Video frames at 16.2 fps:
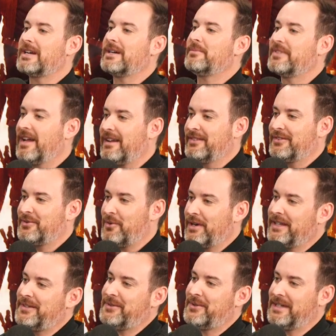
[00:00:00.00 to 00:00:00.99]
comes out in
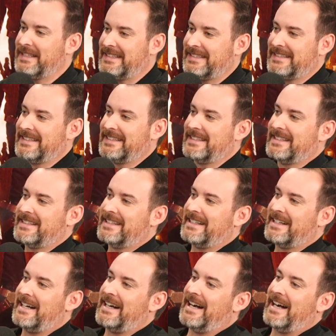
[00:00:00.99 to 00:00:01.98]
2020? Yeah, what comes out in
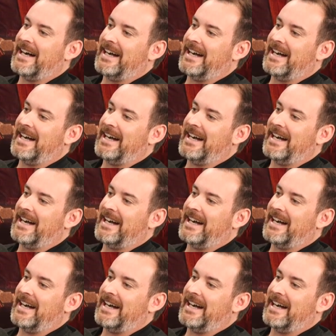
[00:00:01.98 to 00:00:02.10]
2020? Because they're